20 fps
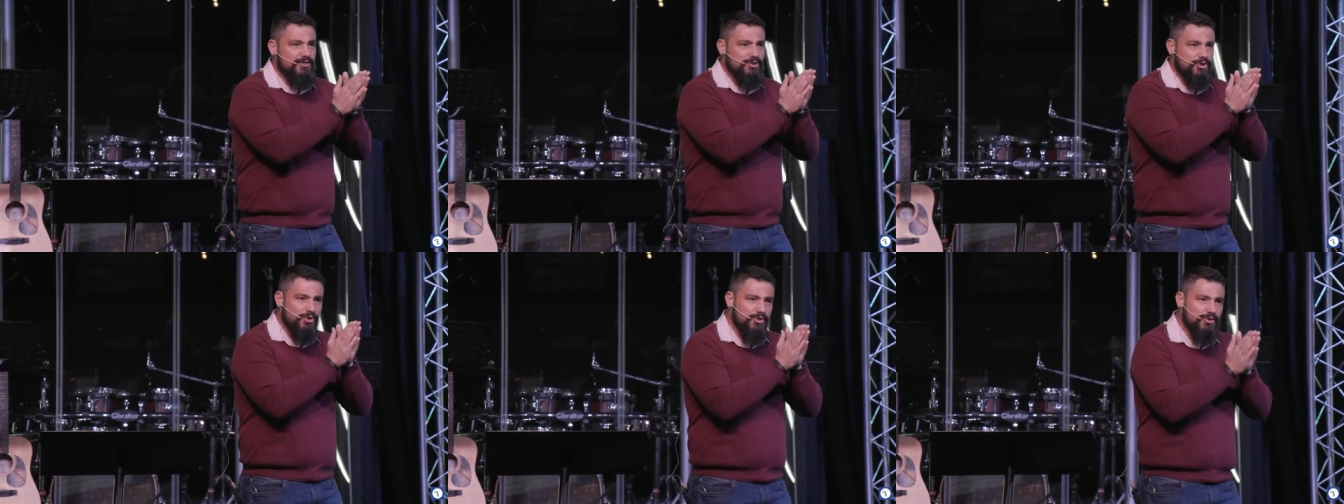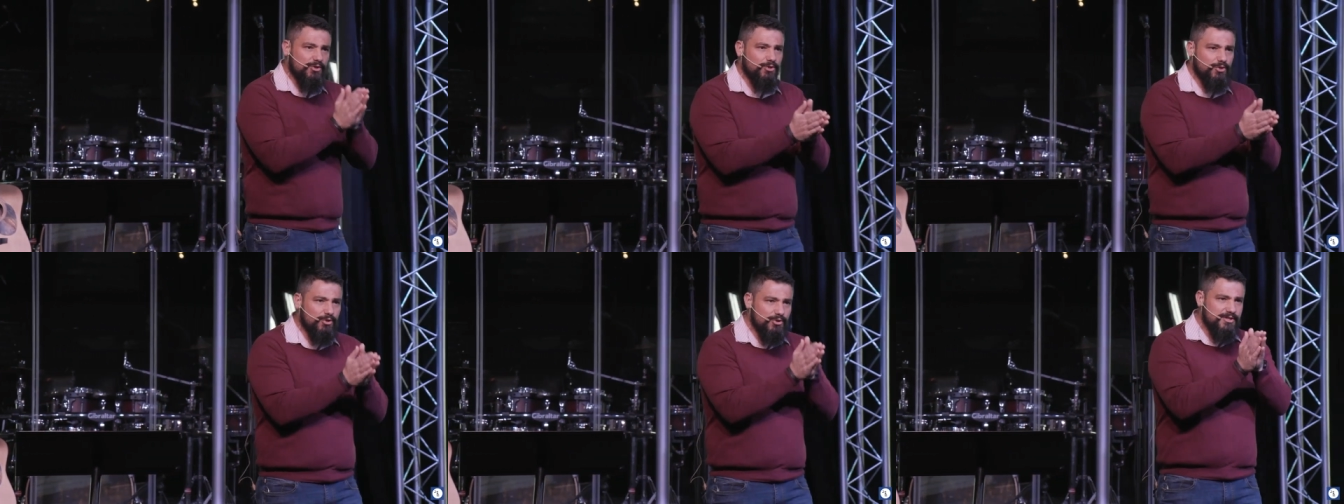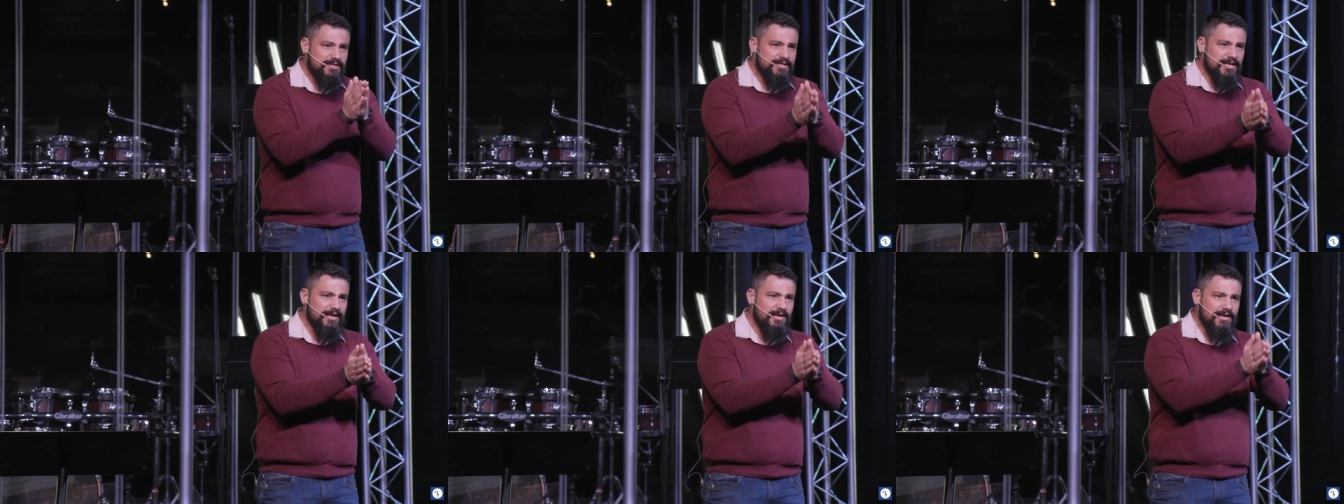to, to
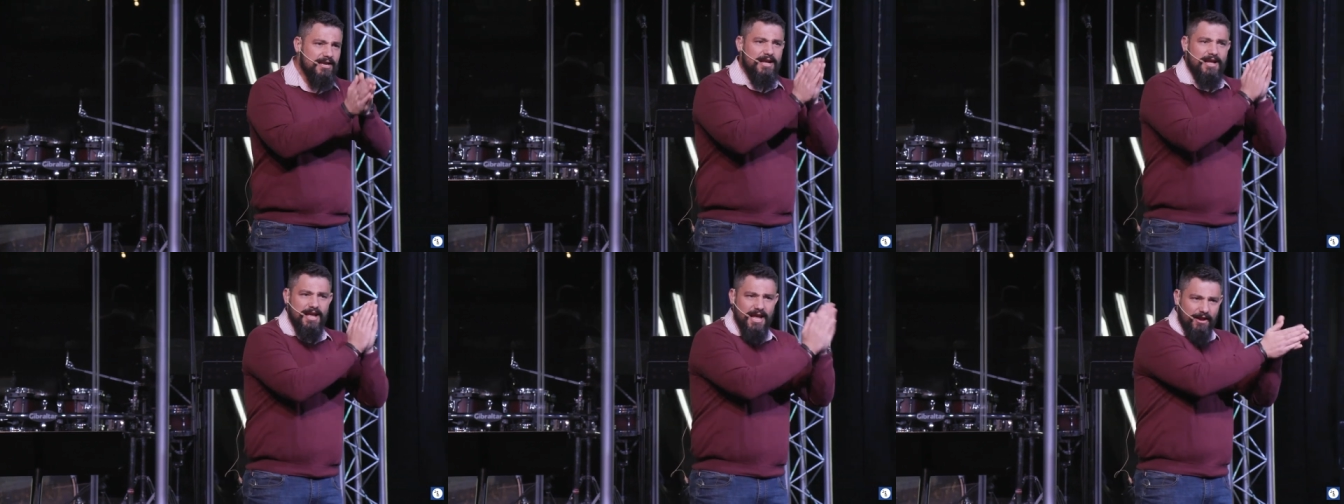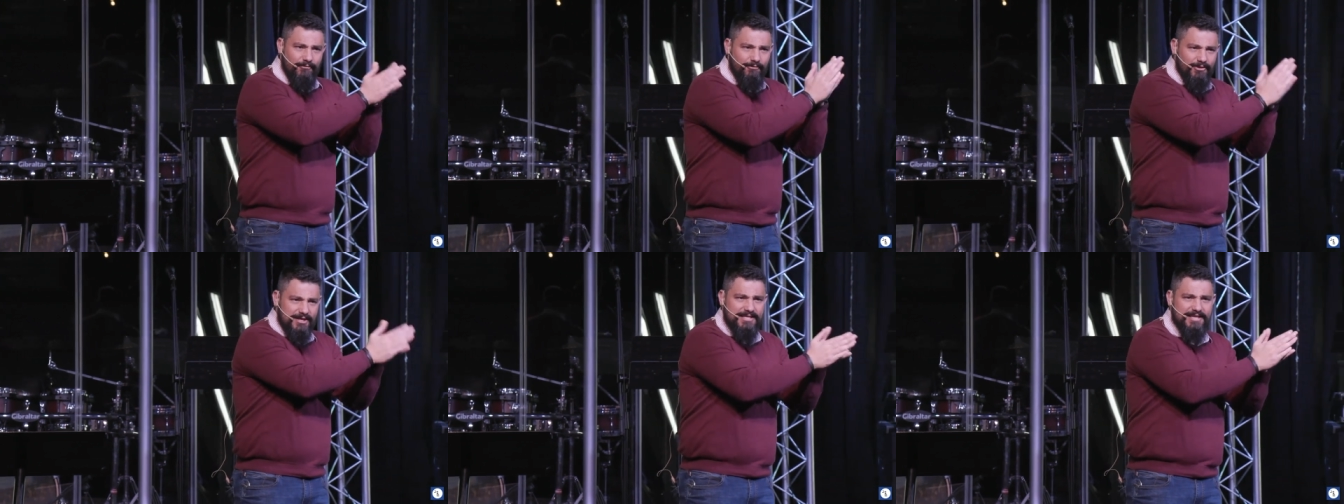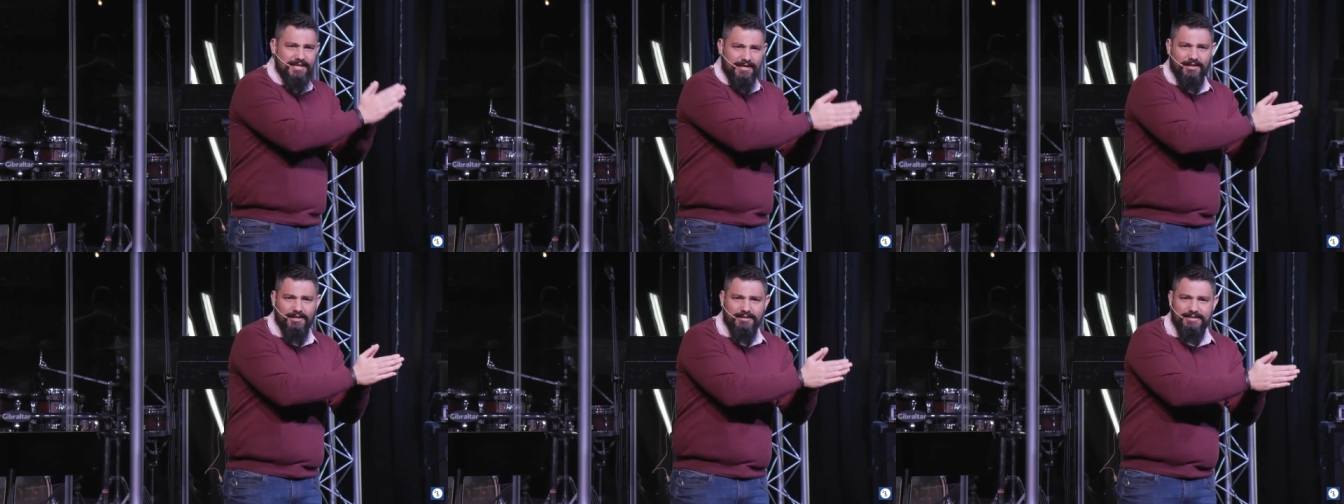sin every
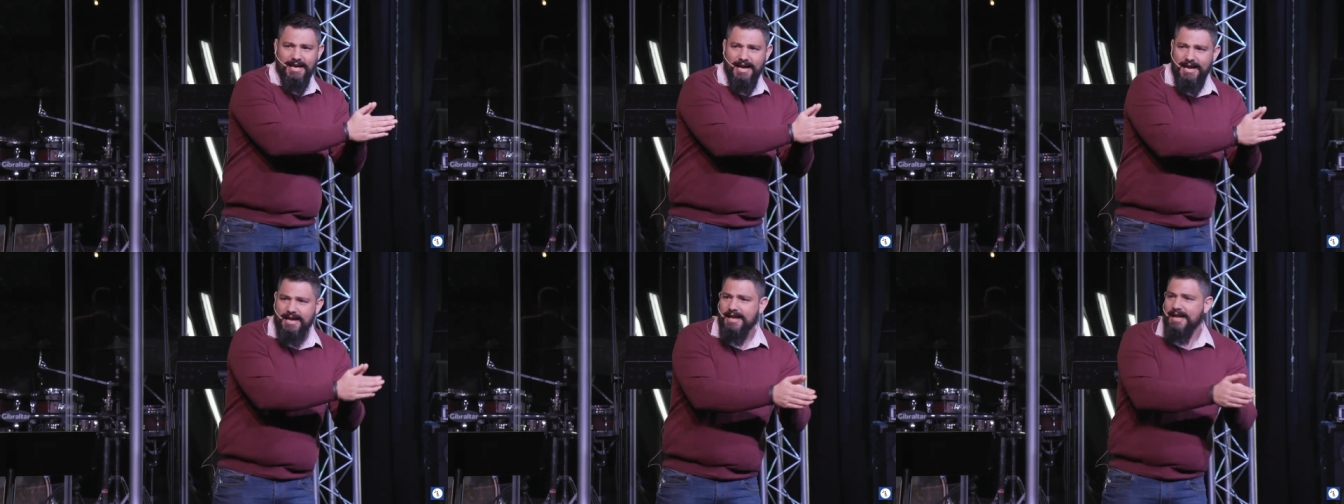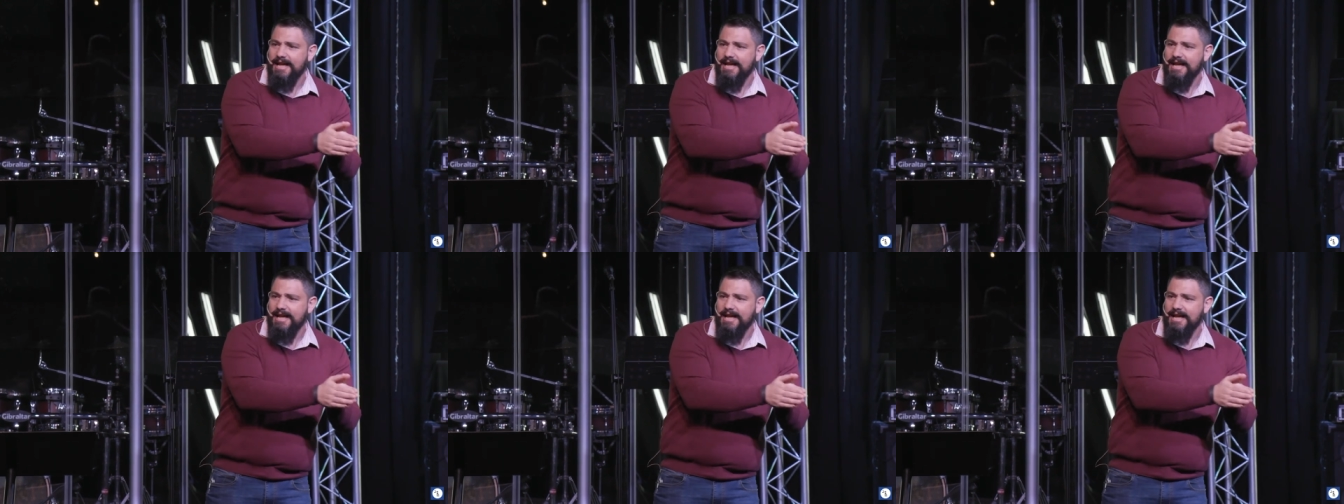single day,